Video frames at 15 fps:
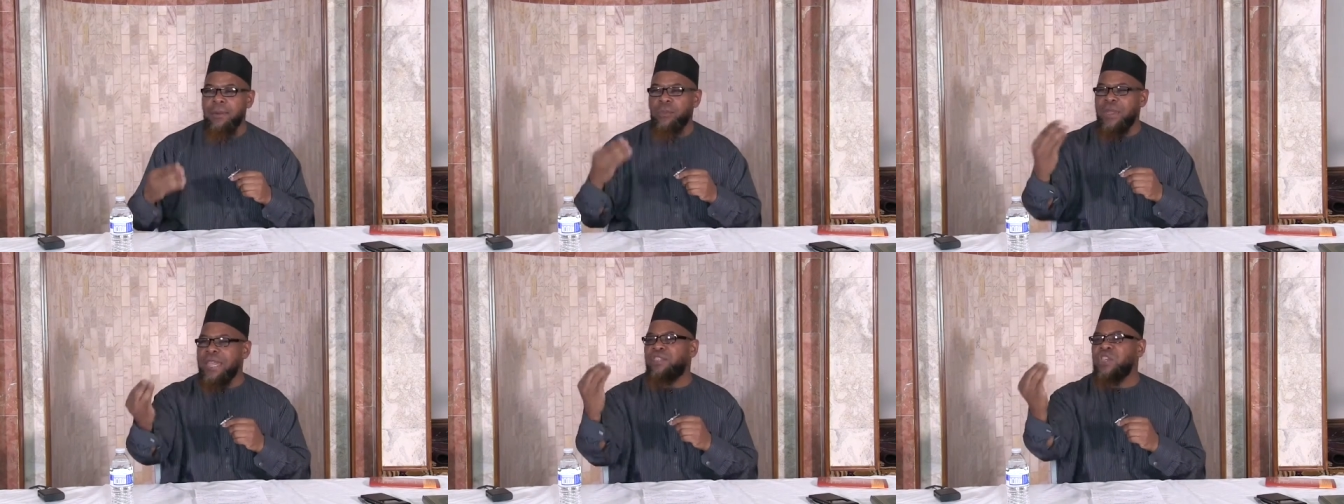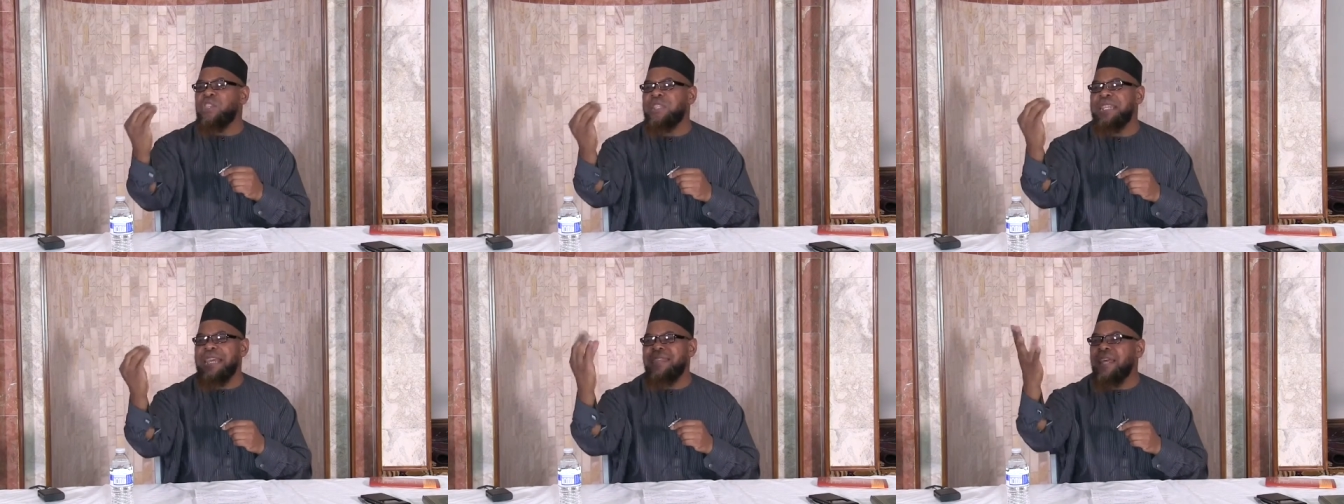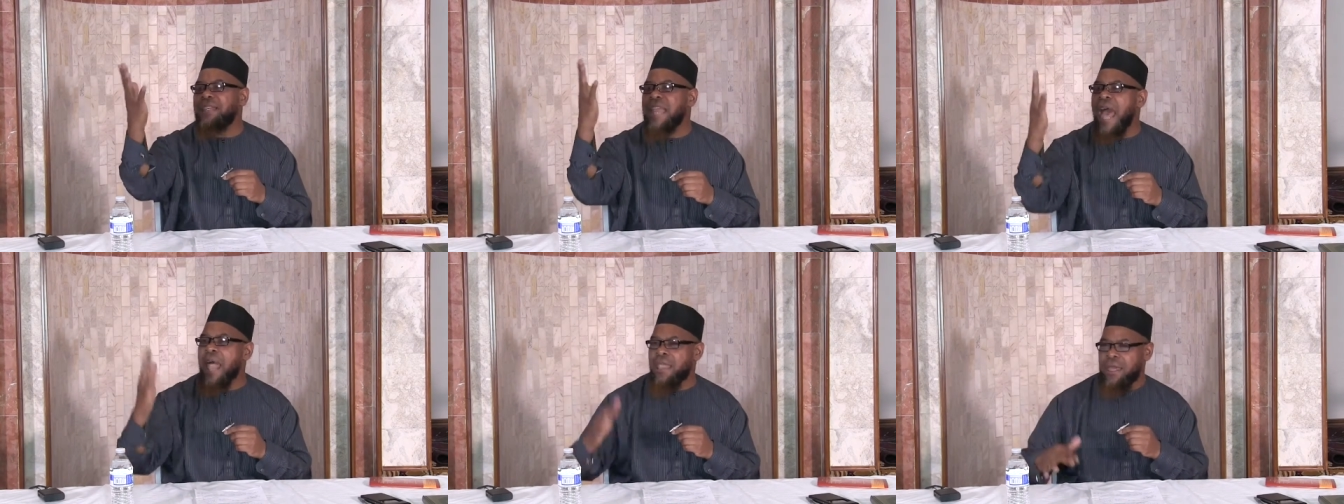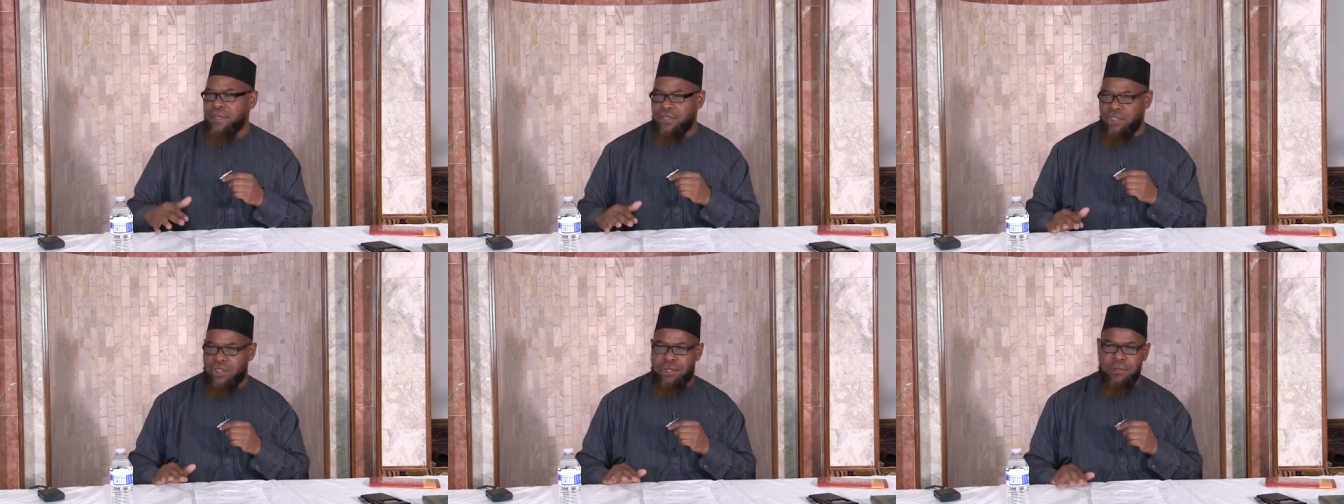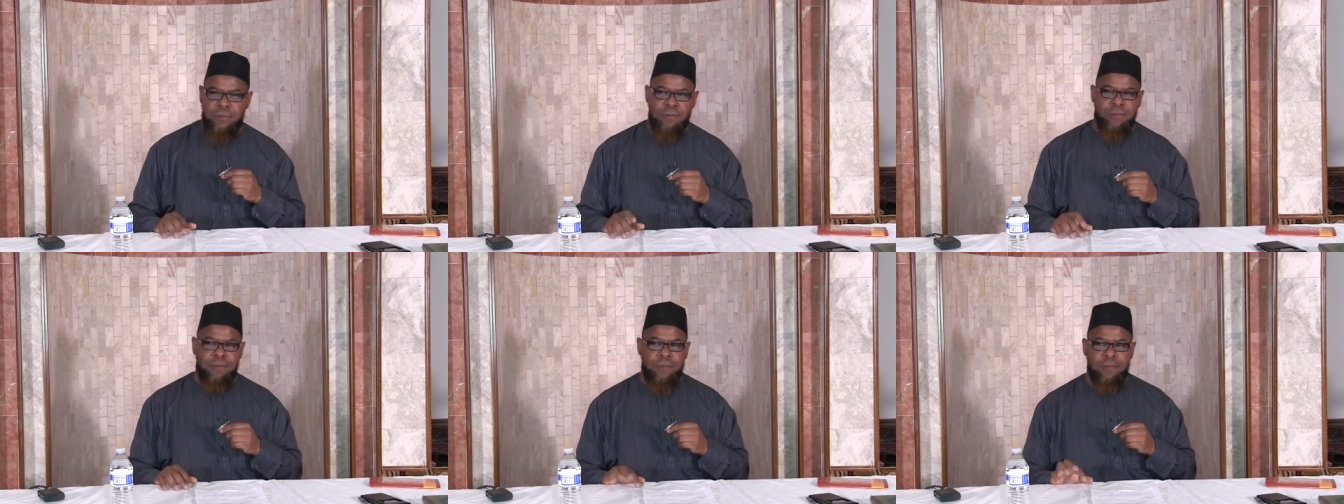We just need the
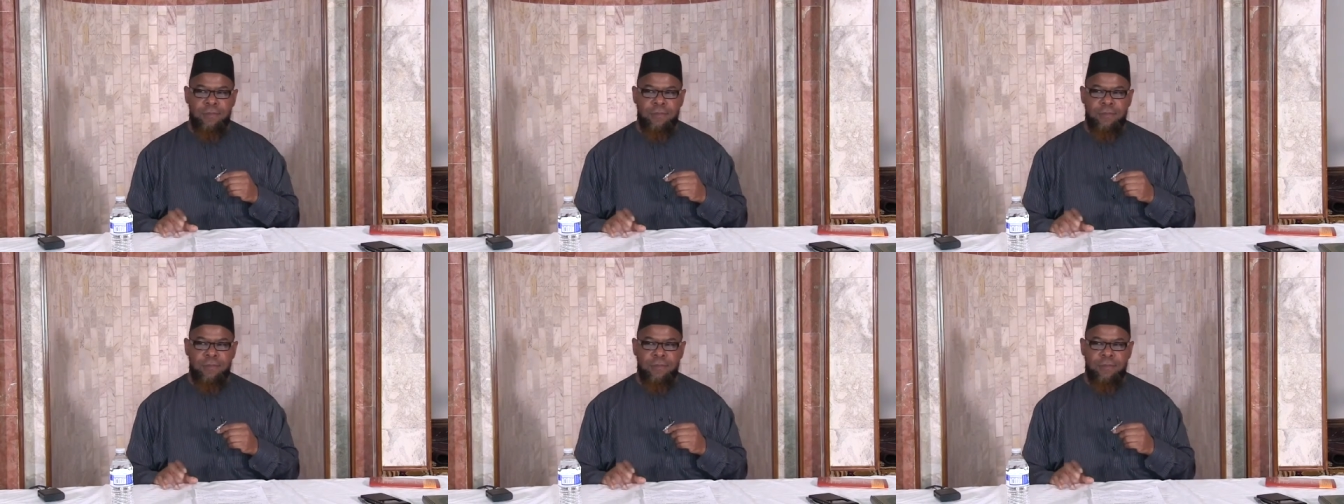knowledge.